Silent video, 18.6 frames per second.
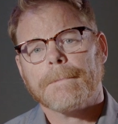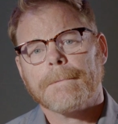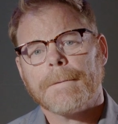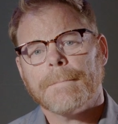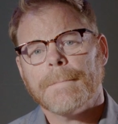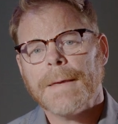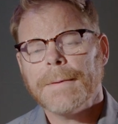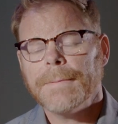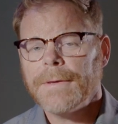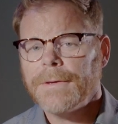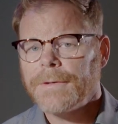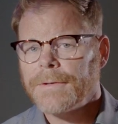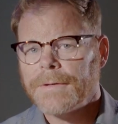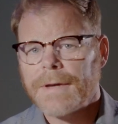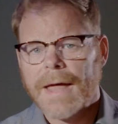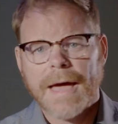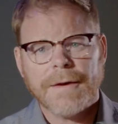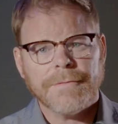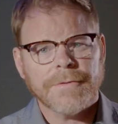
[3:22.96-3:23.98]
Maybe you
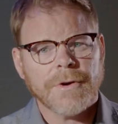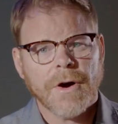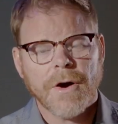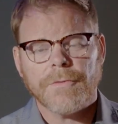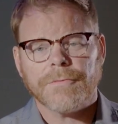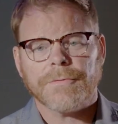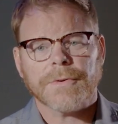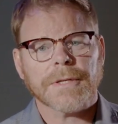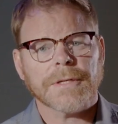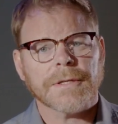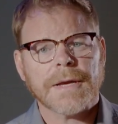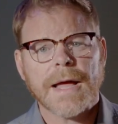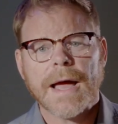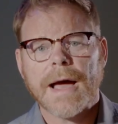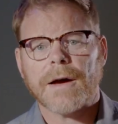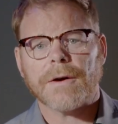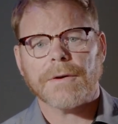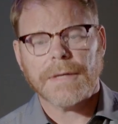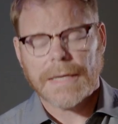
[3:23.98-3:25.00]
don't have it all figured
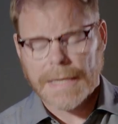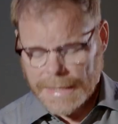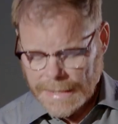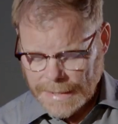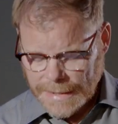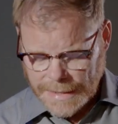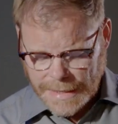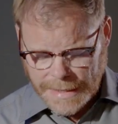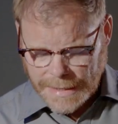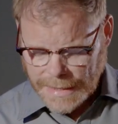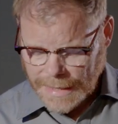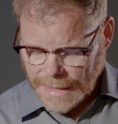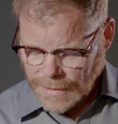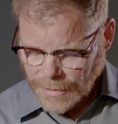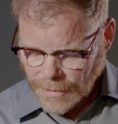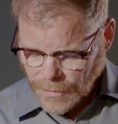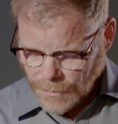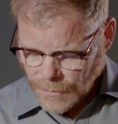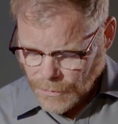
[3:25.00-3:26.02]
out, and
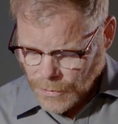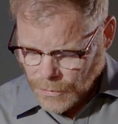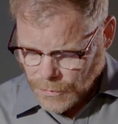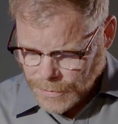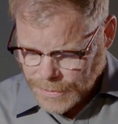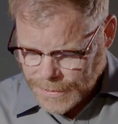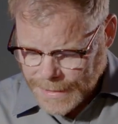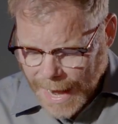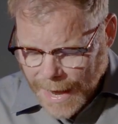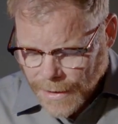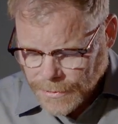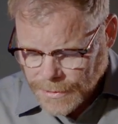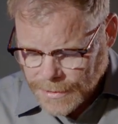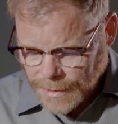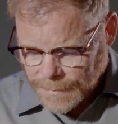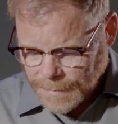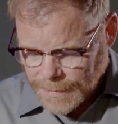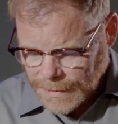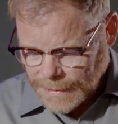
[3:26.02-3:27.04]
you doubt
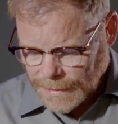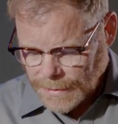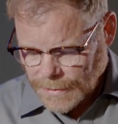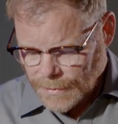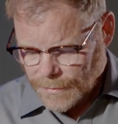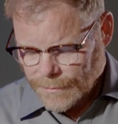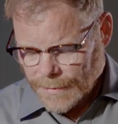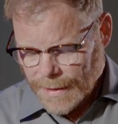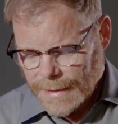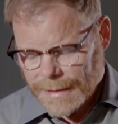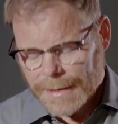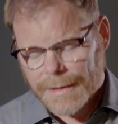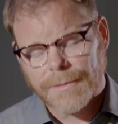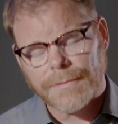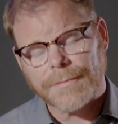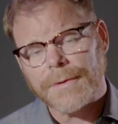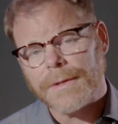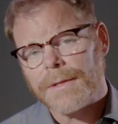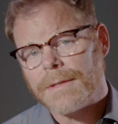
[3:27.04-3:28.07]
something in your faith, and
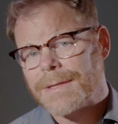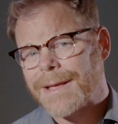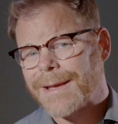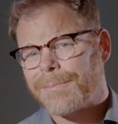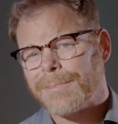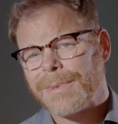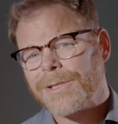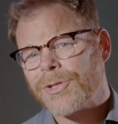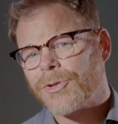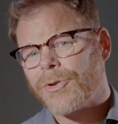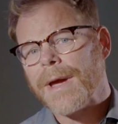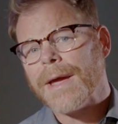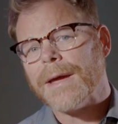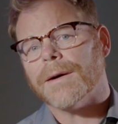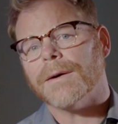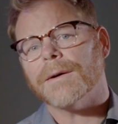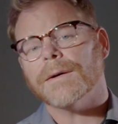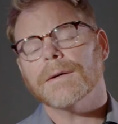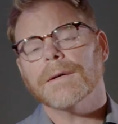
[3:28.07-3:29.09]
it feels like
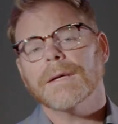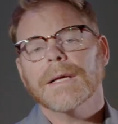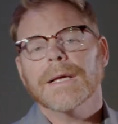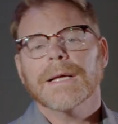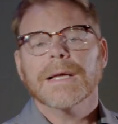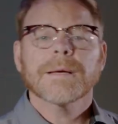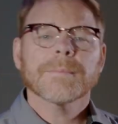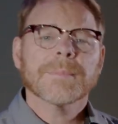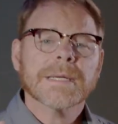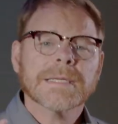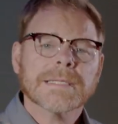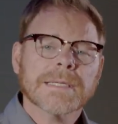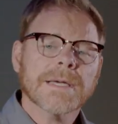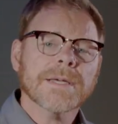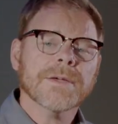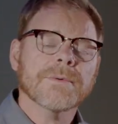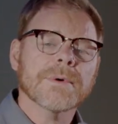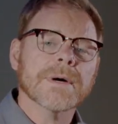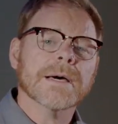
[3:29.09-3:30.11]
betrayal. But I
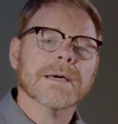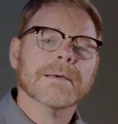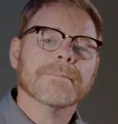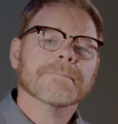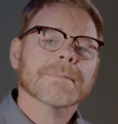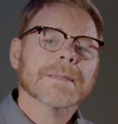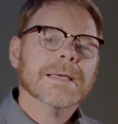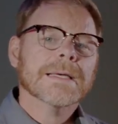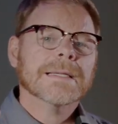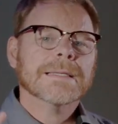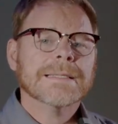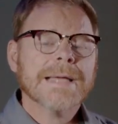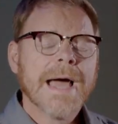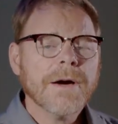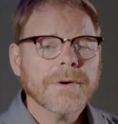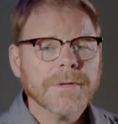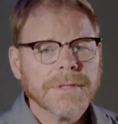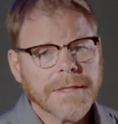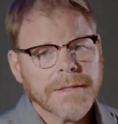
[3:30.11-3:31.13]
tell you what,
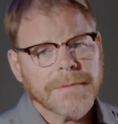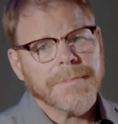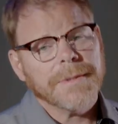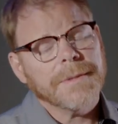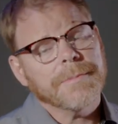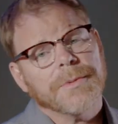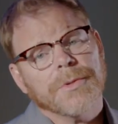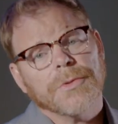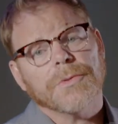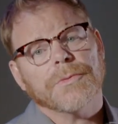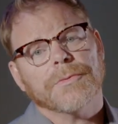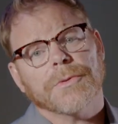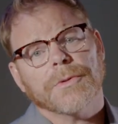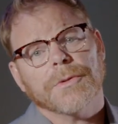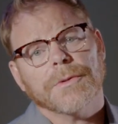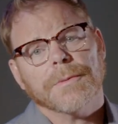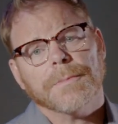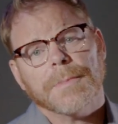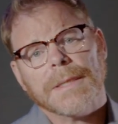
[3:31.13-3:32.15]
doubt can be
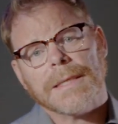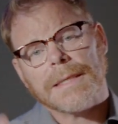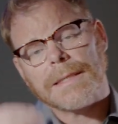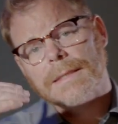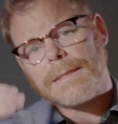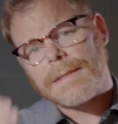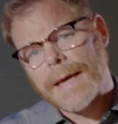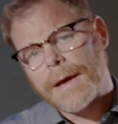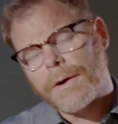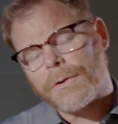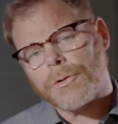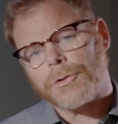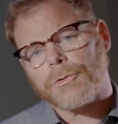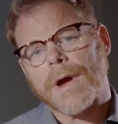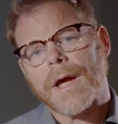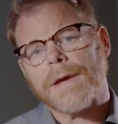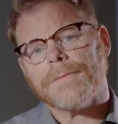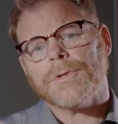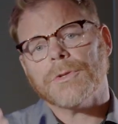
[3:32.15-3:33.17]
beautiful, because doubt
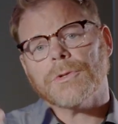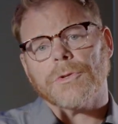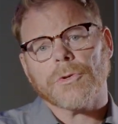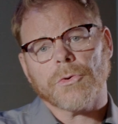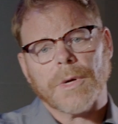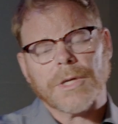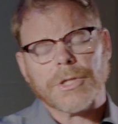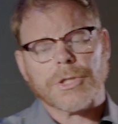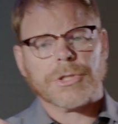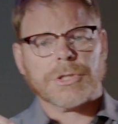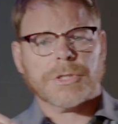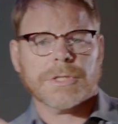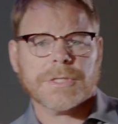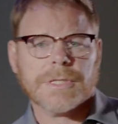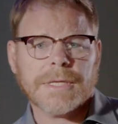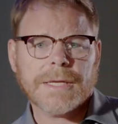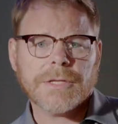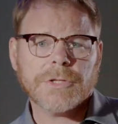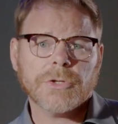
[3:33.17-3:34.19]
drives you to
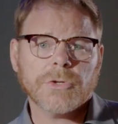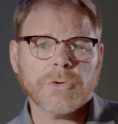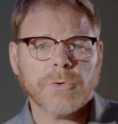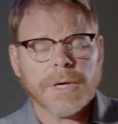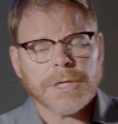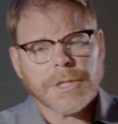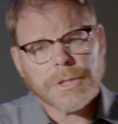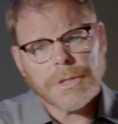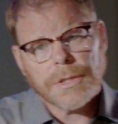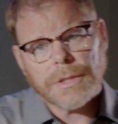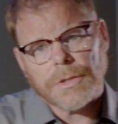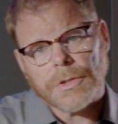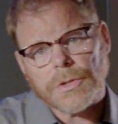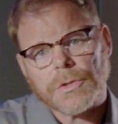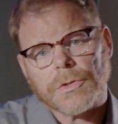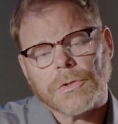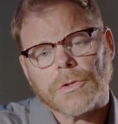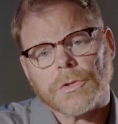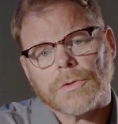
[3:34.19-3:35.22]
questions. And as you question and
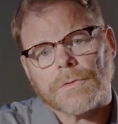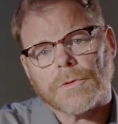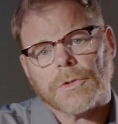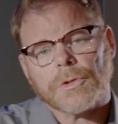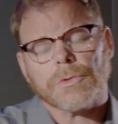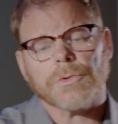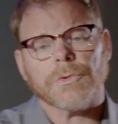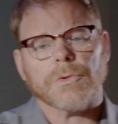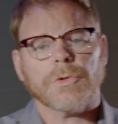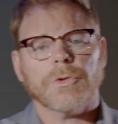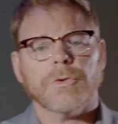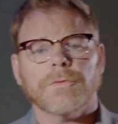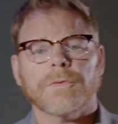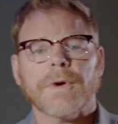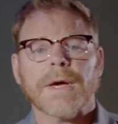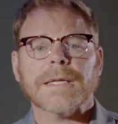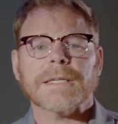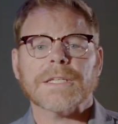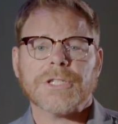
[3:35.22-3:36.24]
search for truth, you
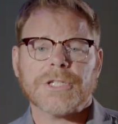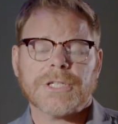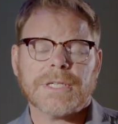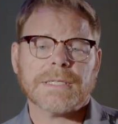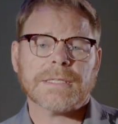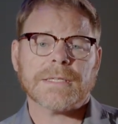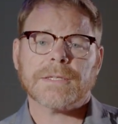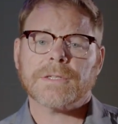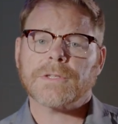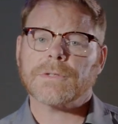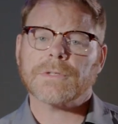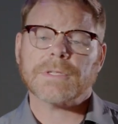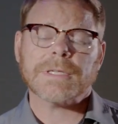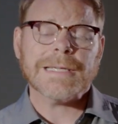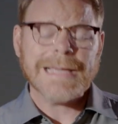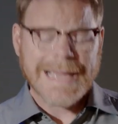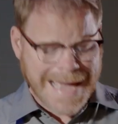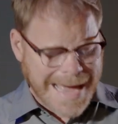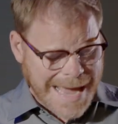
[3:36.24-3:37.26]
find Jesus. You
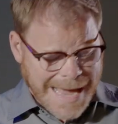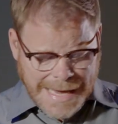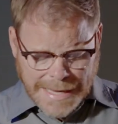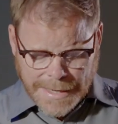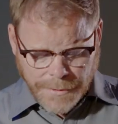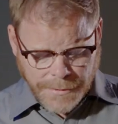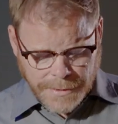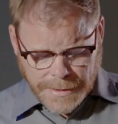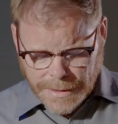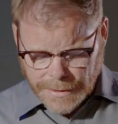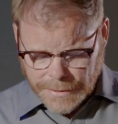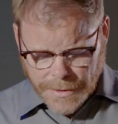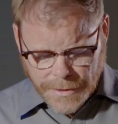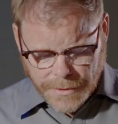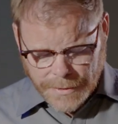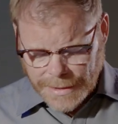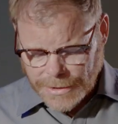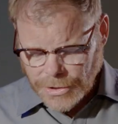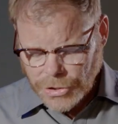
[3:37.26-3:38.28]
see, anyone I
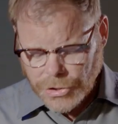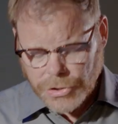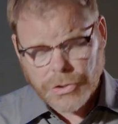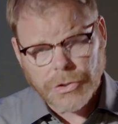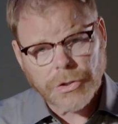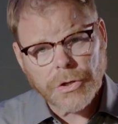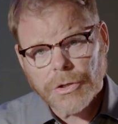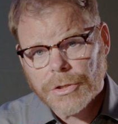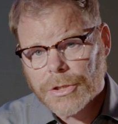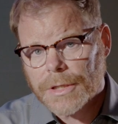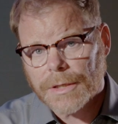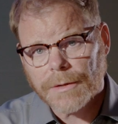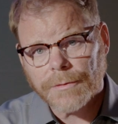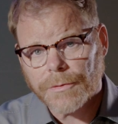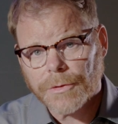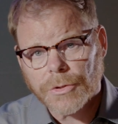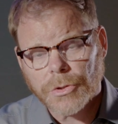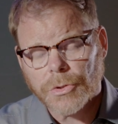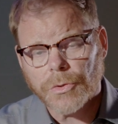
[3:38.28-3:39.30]
know that's searching
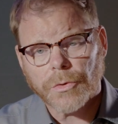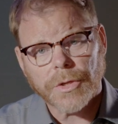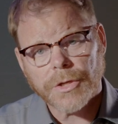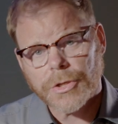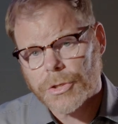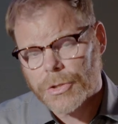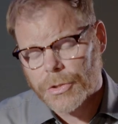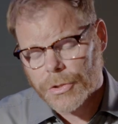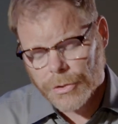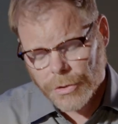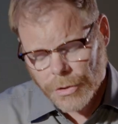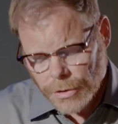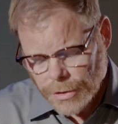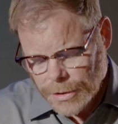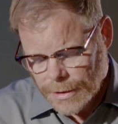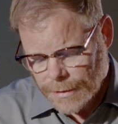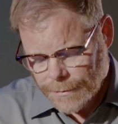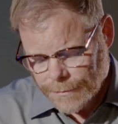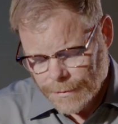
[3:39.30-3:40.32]
for truth,
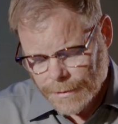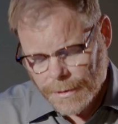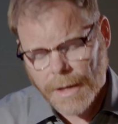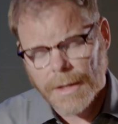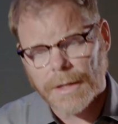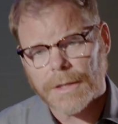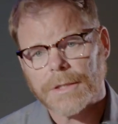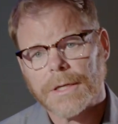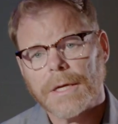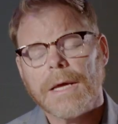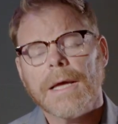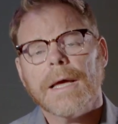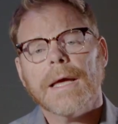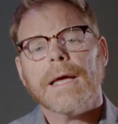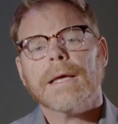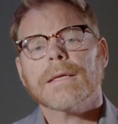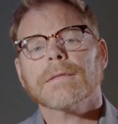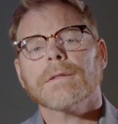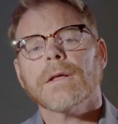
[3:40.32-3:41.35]
searching for knowledge,
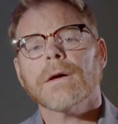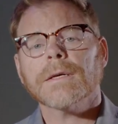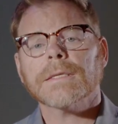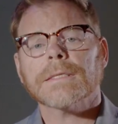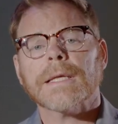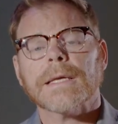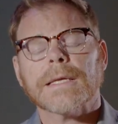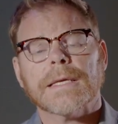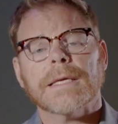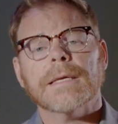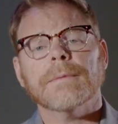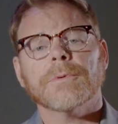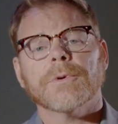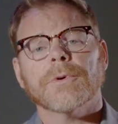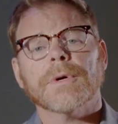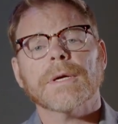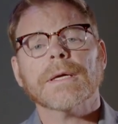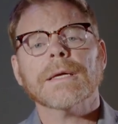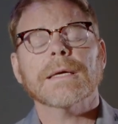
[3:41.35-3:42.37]
as long as they keep
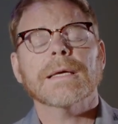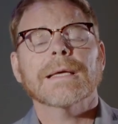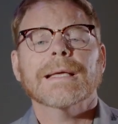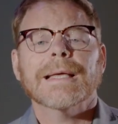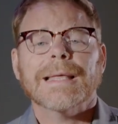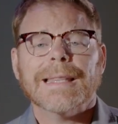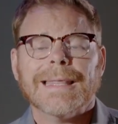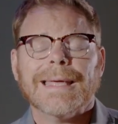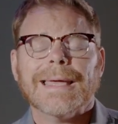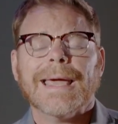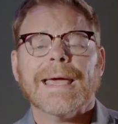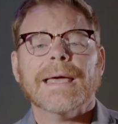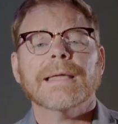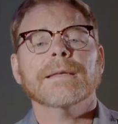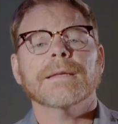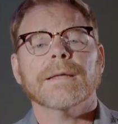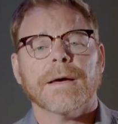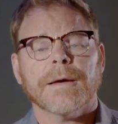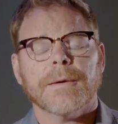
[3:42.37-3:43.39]
going, they
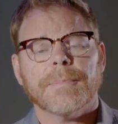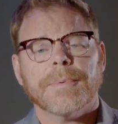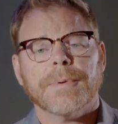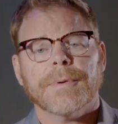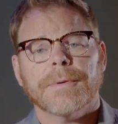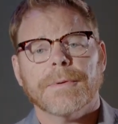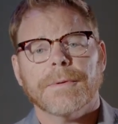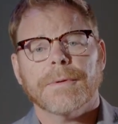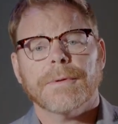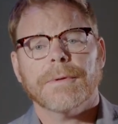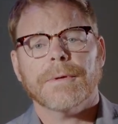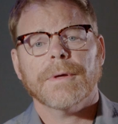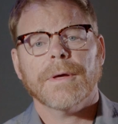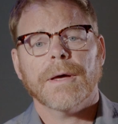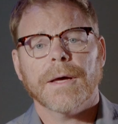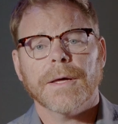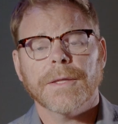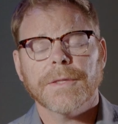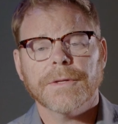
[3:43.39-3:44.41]
end up
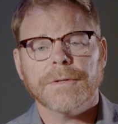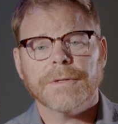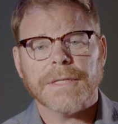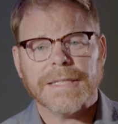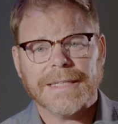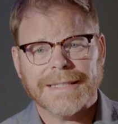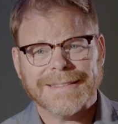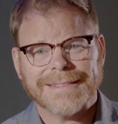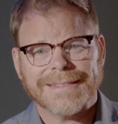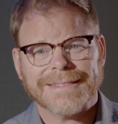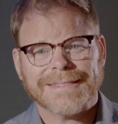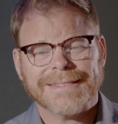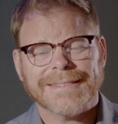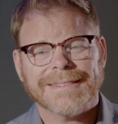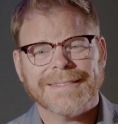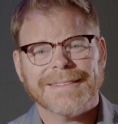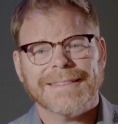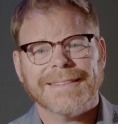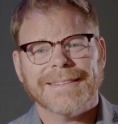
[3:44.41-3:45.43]
on their knees
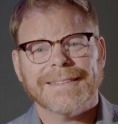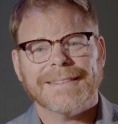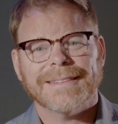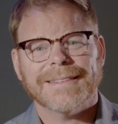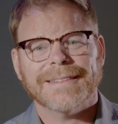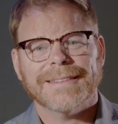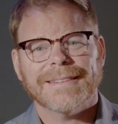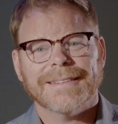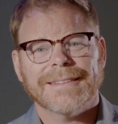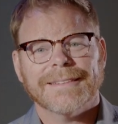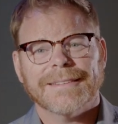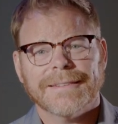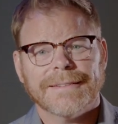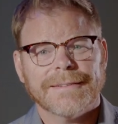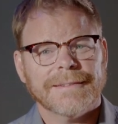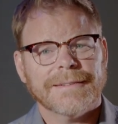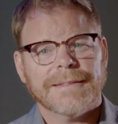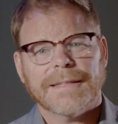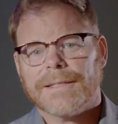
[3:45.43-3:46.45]

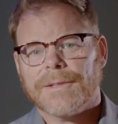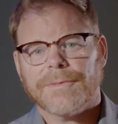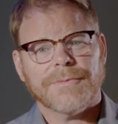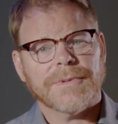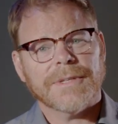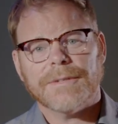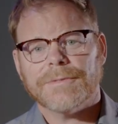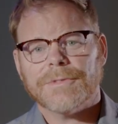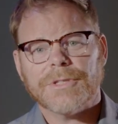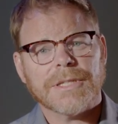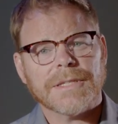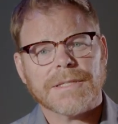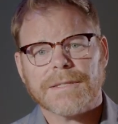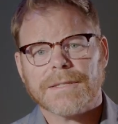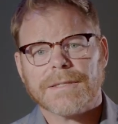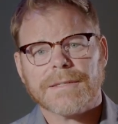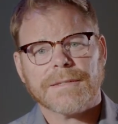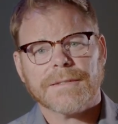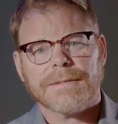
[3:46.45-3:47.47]
at the feet of
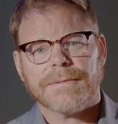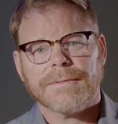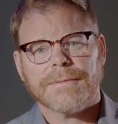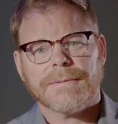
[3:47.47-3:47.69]
Jesus.